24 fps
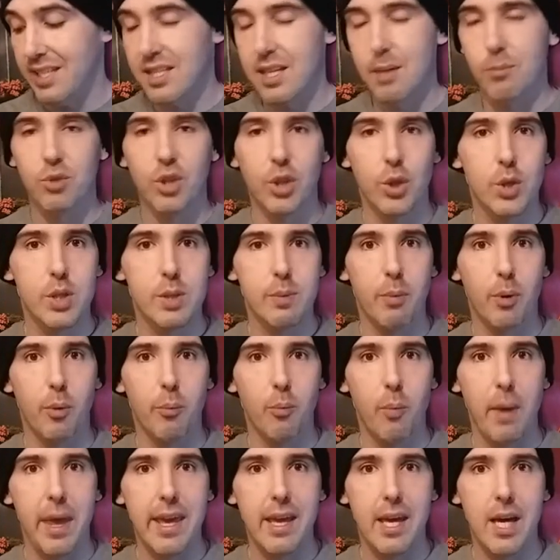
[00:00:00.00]
some reusable
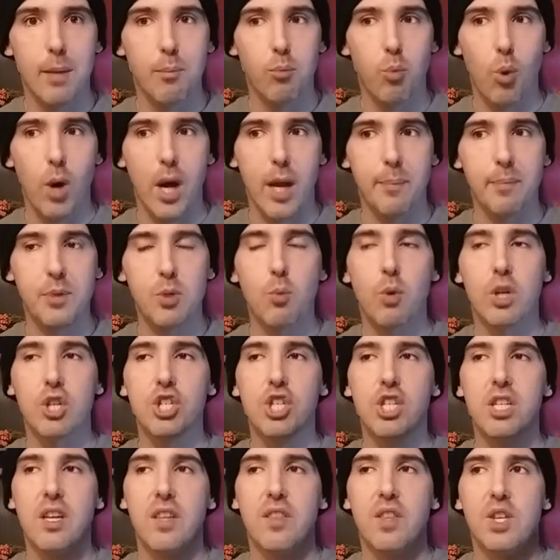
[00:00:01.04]
makeup wipes, where
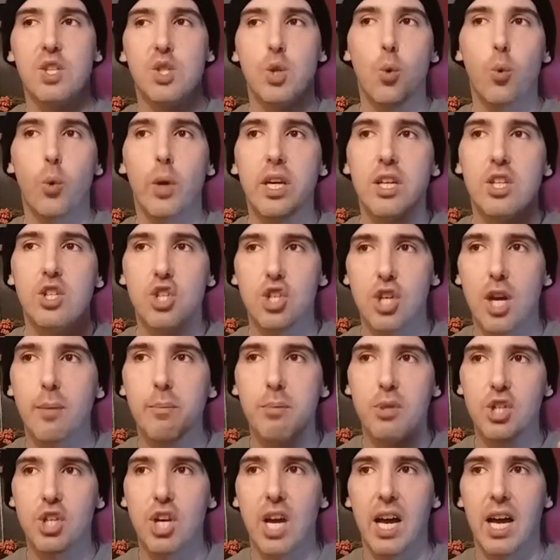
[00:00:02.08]
she did this quick jump
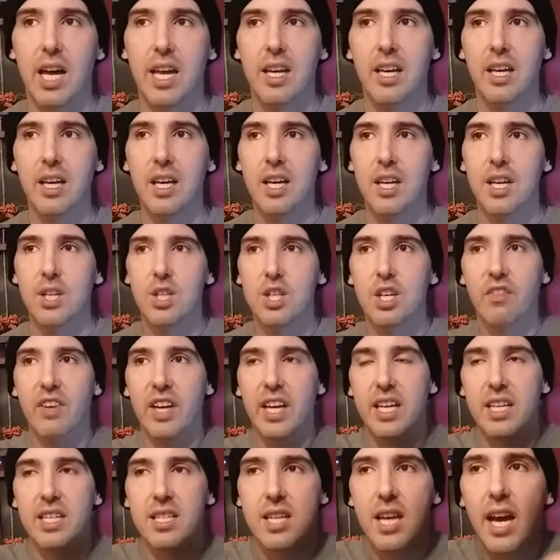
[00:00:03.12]
shot to like
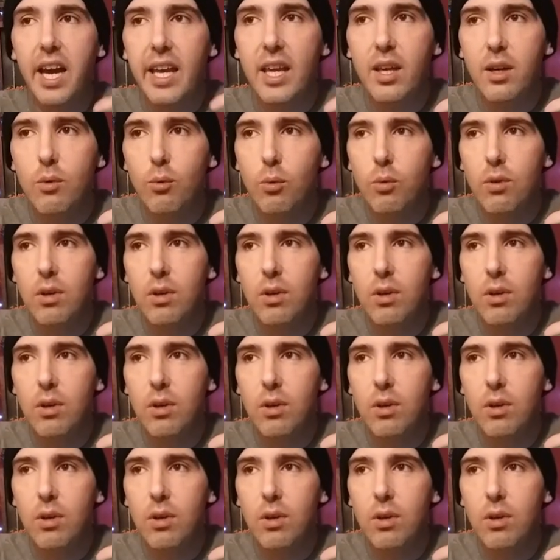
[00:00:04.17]
a tight